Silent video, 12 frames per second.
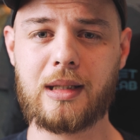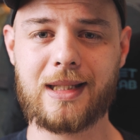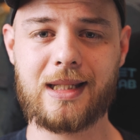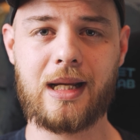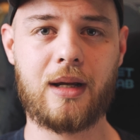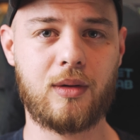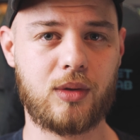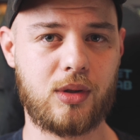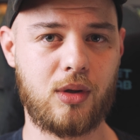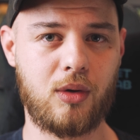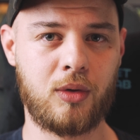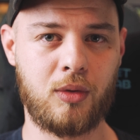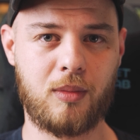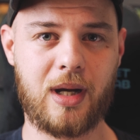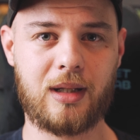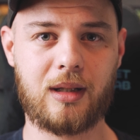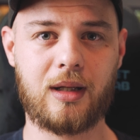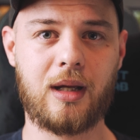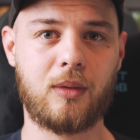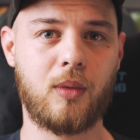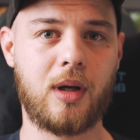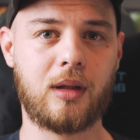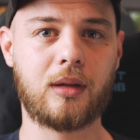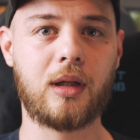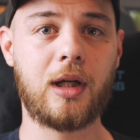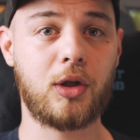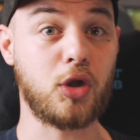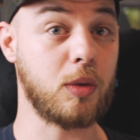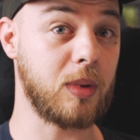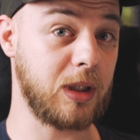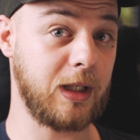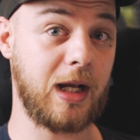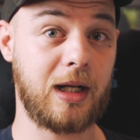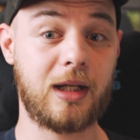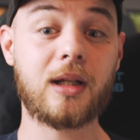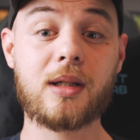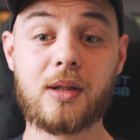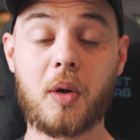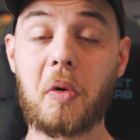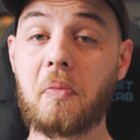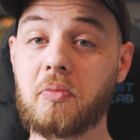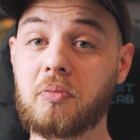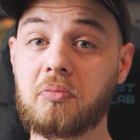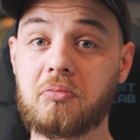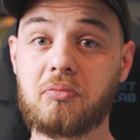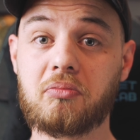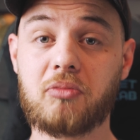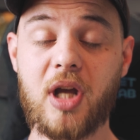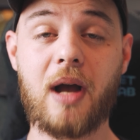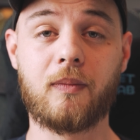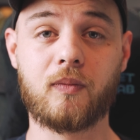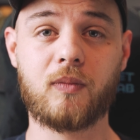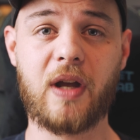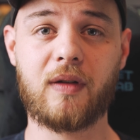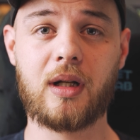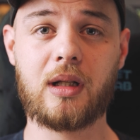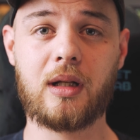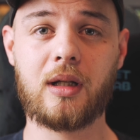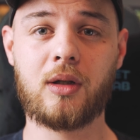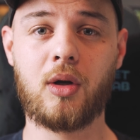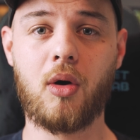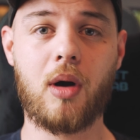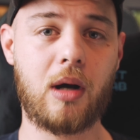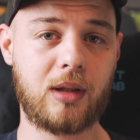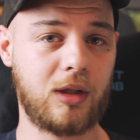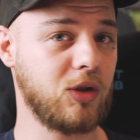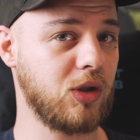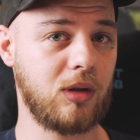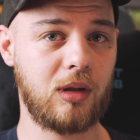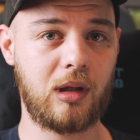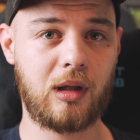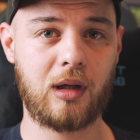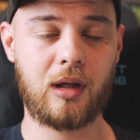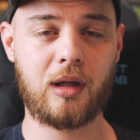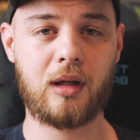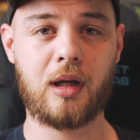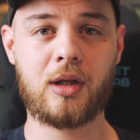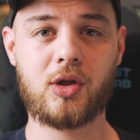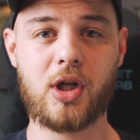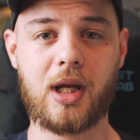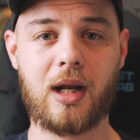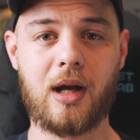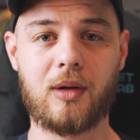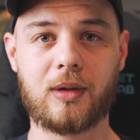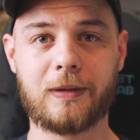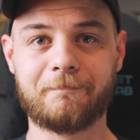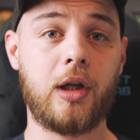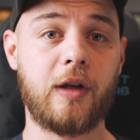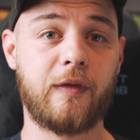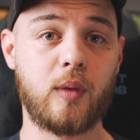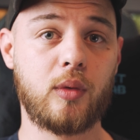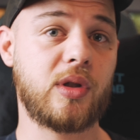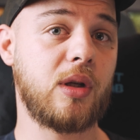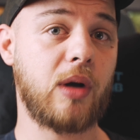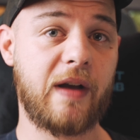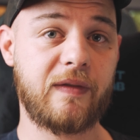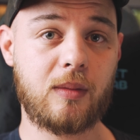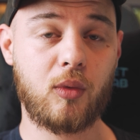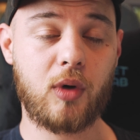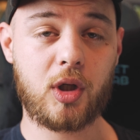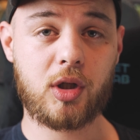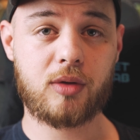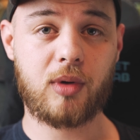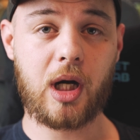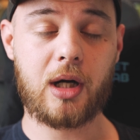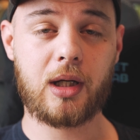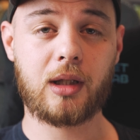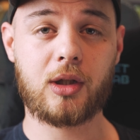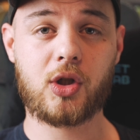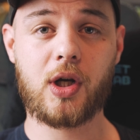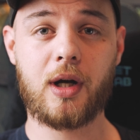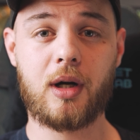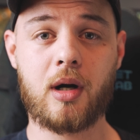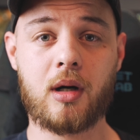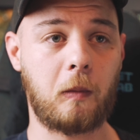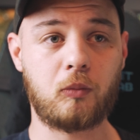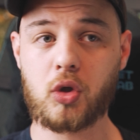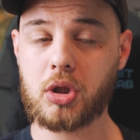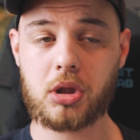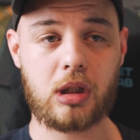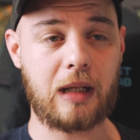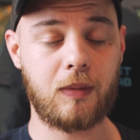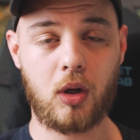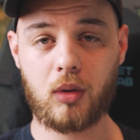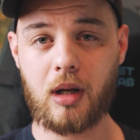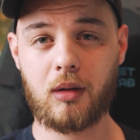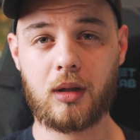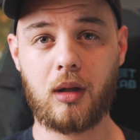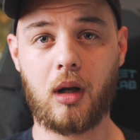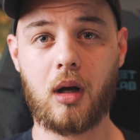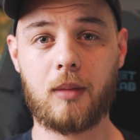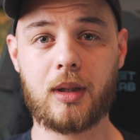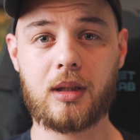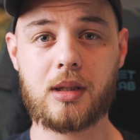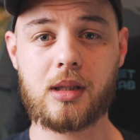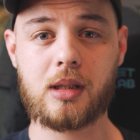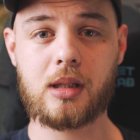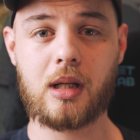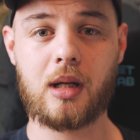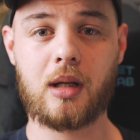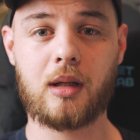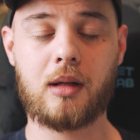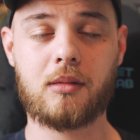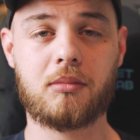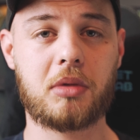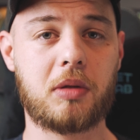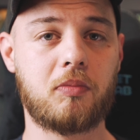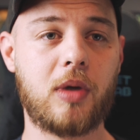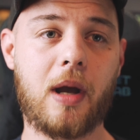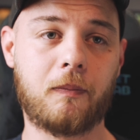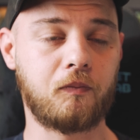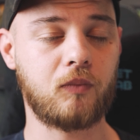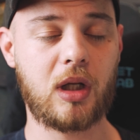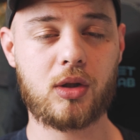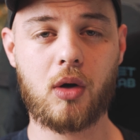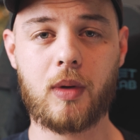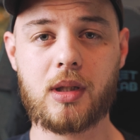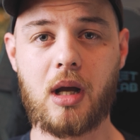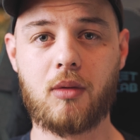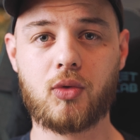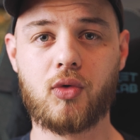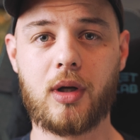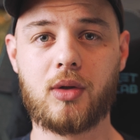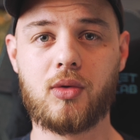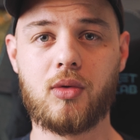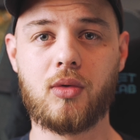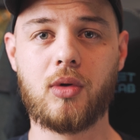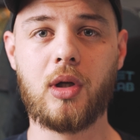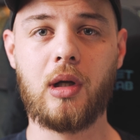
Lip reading: sale, so you might get one cheaper than I did. So yeah, definitely go out and check it out. If you still have some questions regarding the chair, just let me know down in the comments. And yeah, as always, I will try to